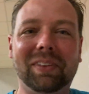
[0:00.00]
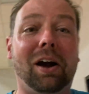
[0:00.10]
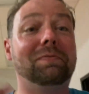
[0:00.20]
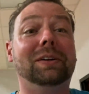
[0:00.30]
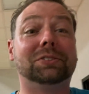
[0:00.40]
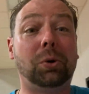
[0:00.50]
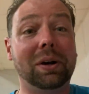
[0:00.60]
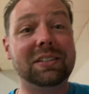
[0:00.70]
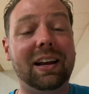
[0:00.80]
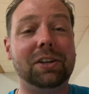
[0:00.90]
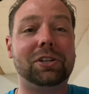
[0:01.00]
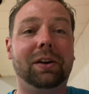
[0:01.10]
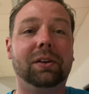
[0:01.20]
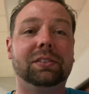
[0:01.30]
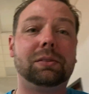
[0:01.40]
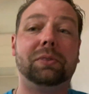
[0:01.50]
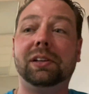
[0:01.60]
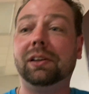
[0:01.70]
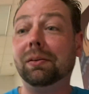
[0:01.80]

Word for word: heartfelt stories that I shared, some of the